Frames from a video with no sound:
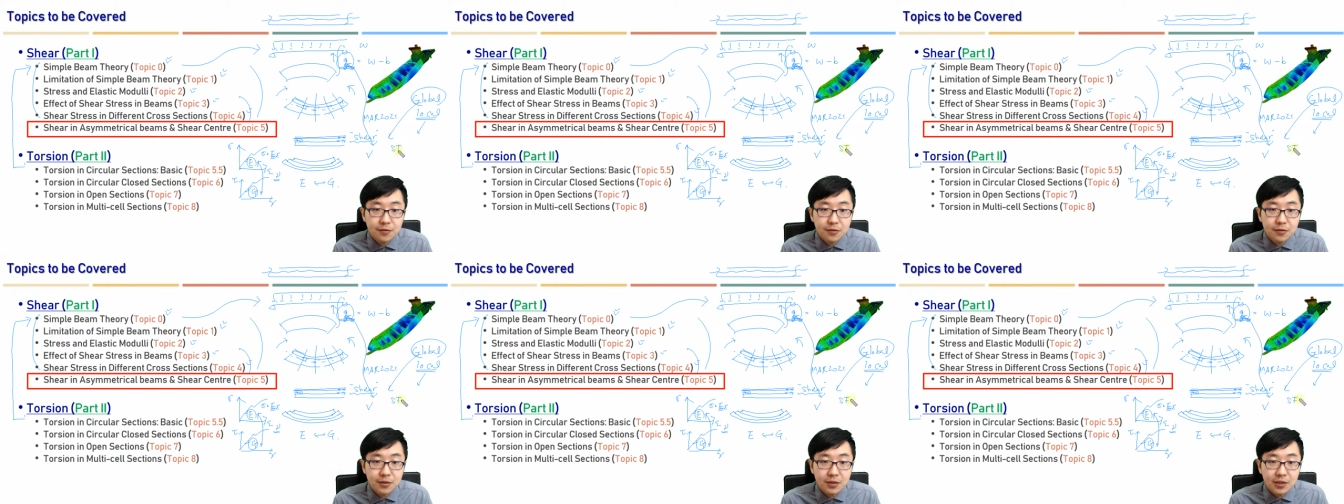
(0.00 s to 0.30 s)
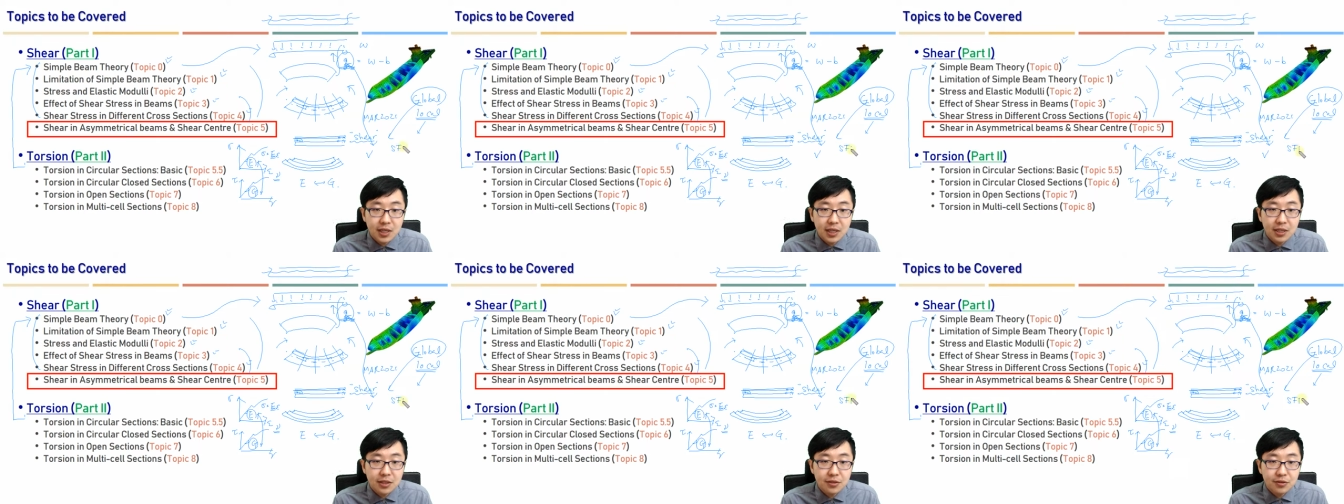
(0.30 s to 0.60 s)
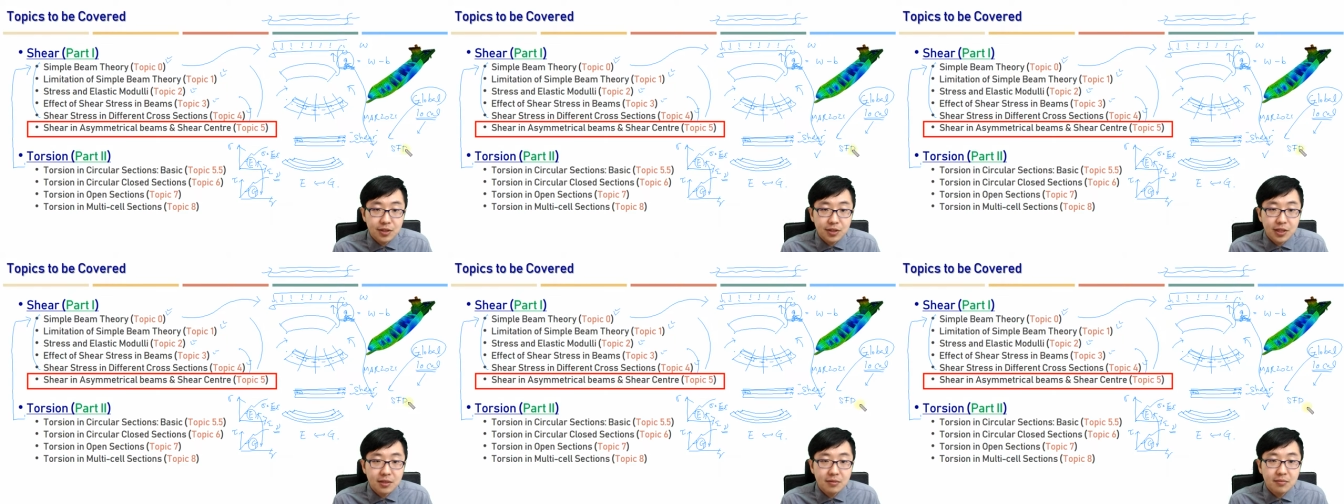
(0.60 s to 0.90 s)

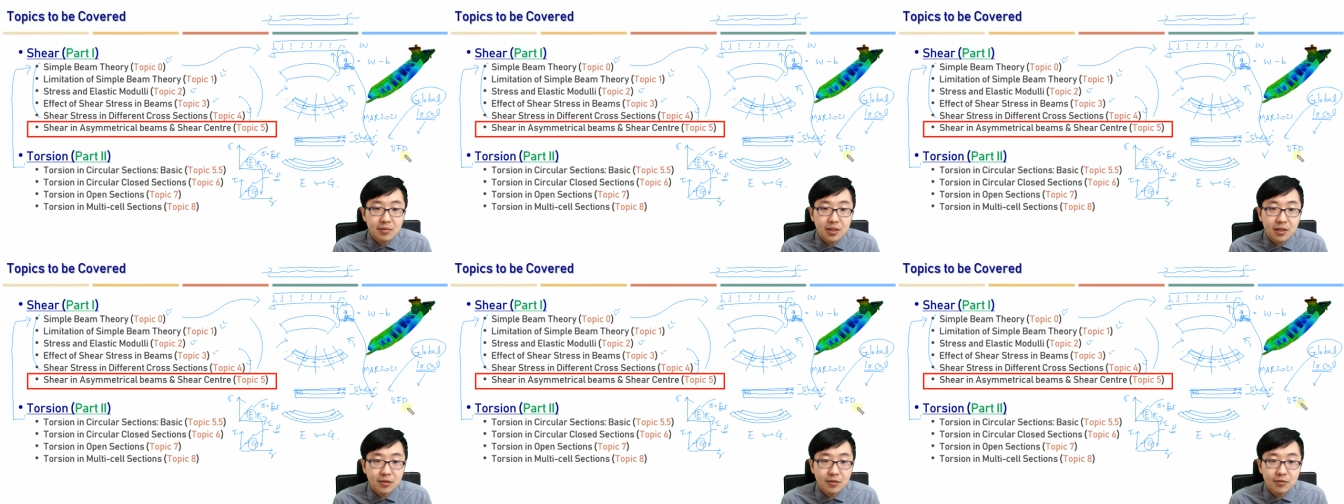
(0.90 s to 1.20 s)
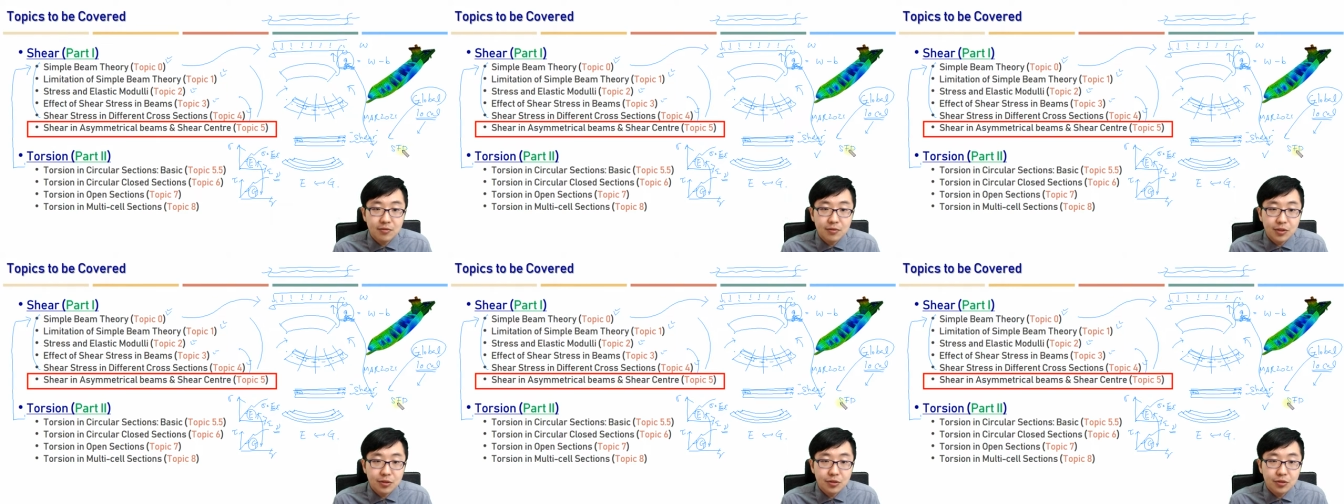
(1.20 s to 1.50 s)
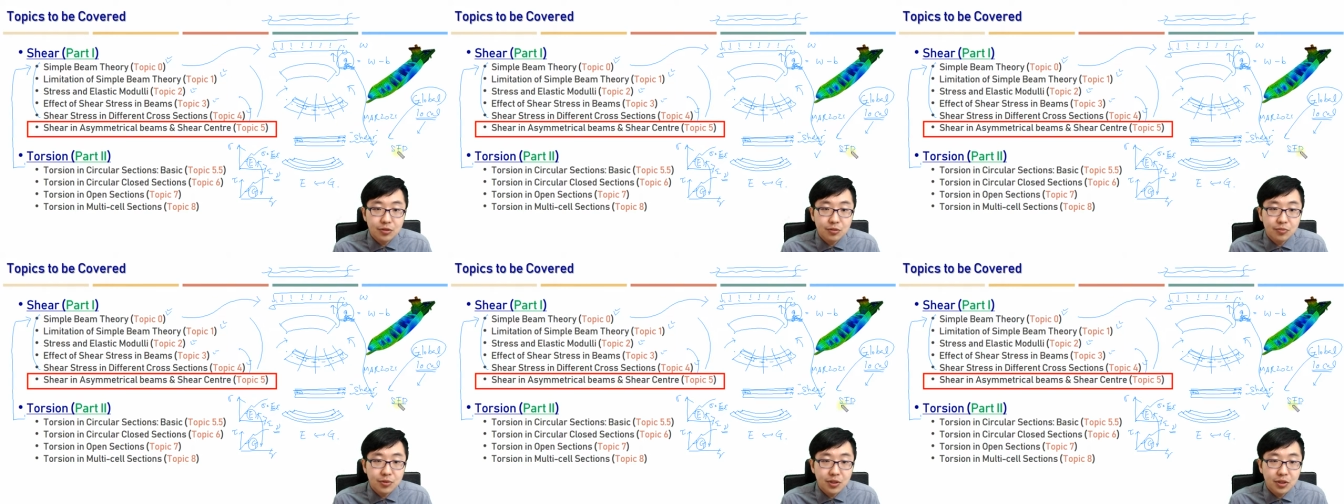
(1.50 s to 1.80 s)
diagram, we
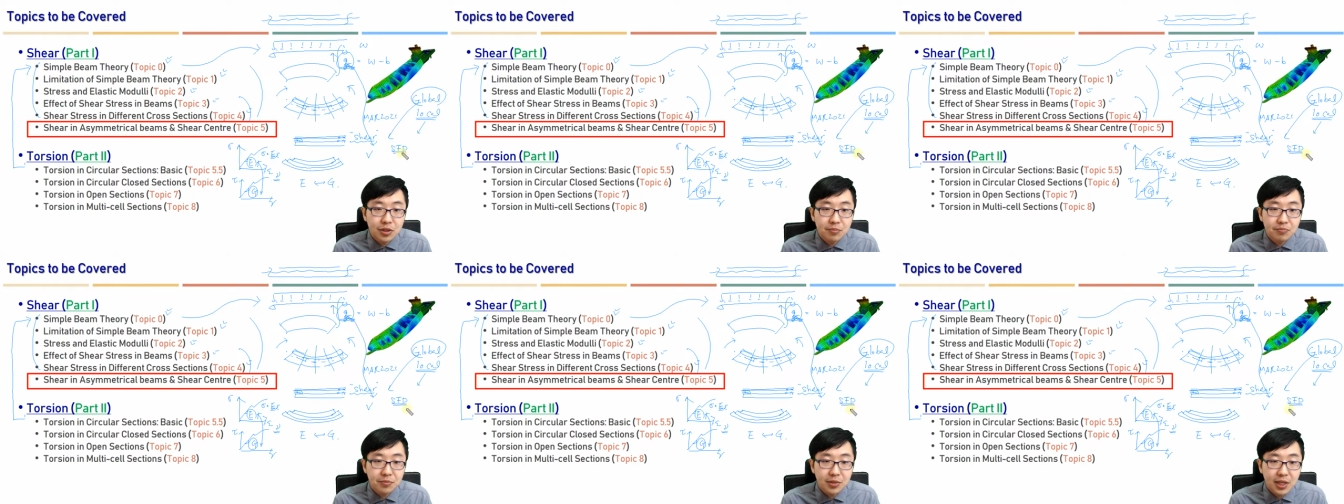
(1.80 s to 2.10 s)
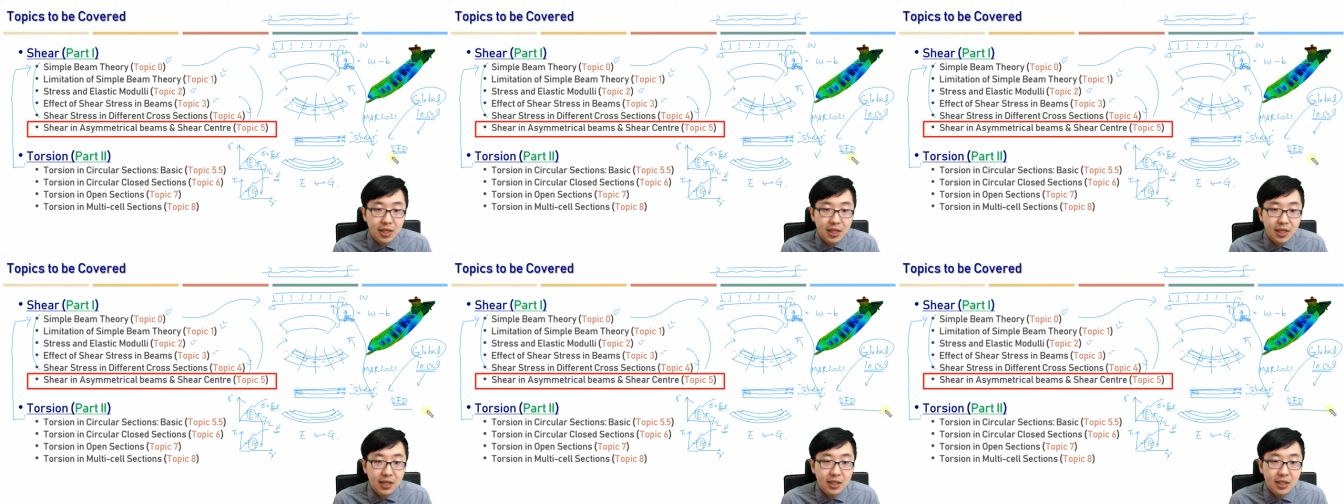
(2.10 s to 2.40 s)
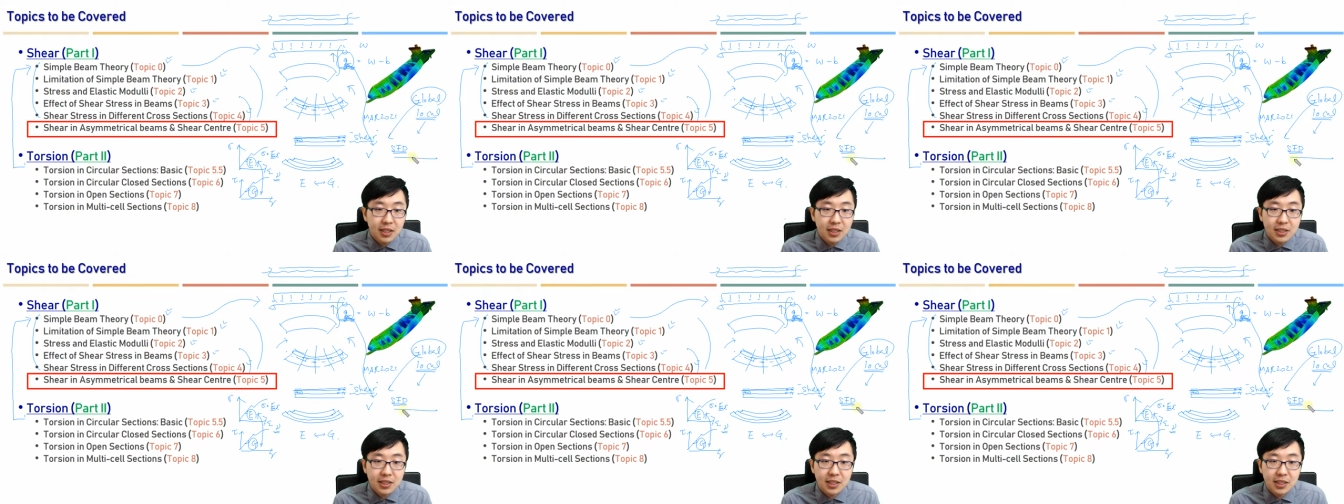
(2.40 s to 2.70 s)
could be obtain
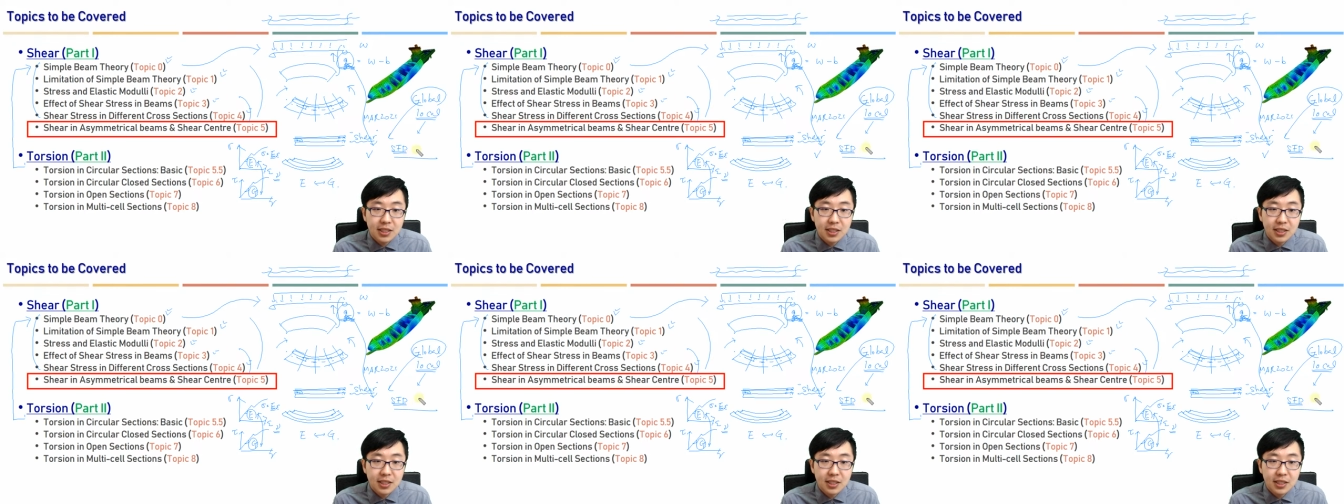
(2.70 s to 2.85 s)
it,